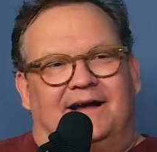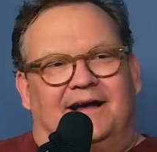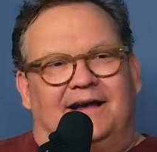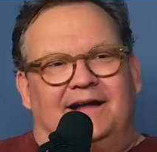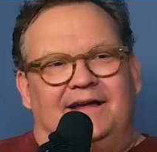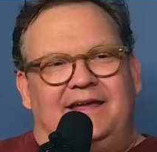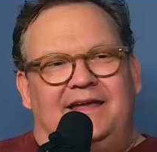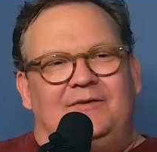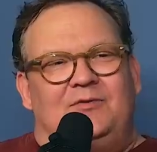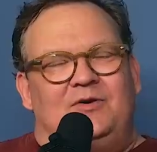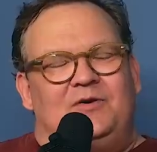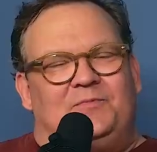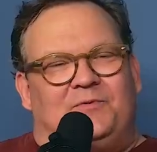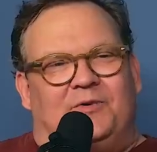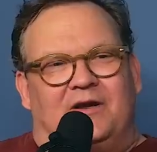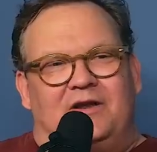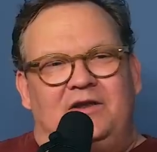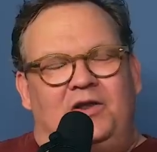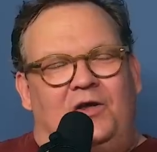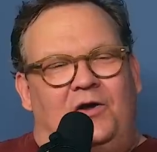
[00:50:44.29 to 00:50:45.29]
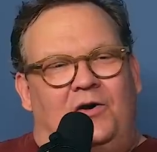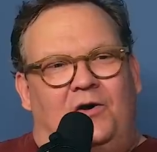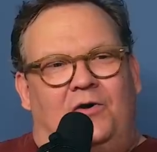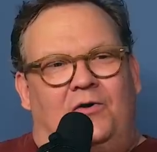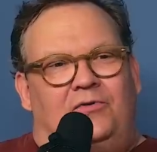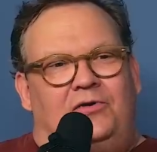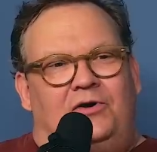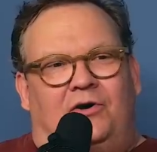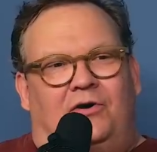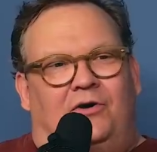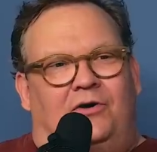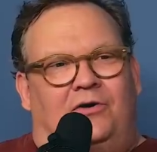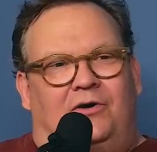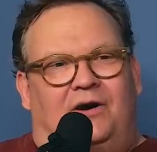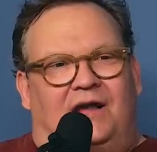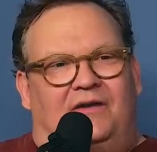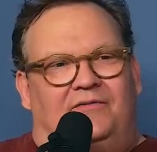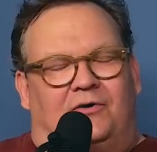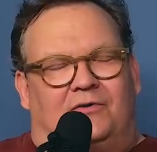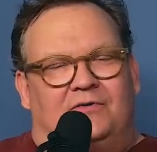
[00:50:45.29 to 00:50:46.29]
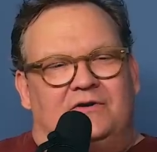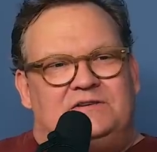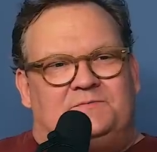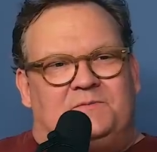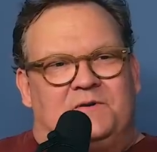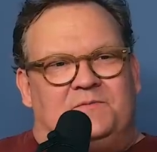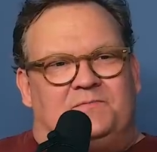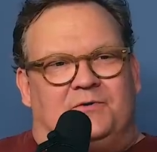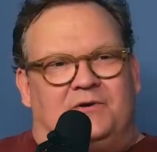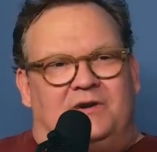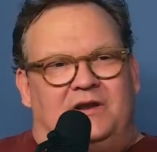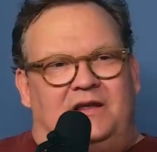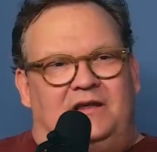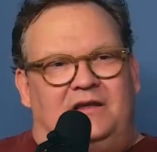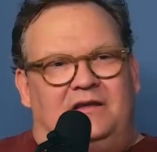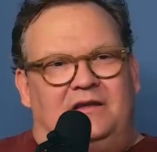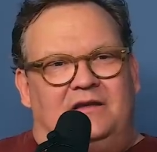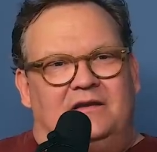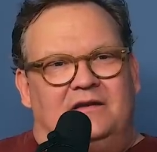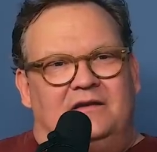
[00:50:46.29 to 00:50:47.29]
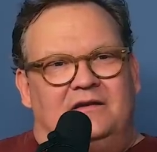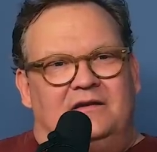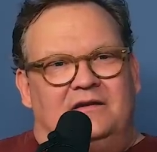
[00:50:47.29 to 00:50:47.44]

you ever have something? No. I've always been pretty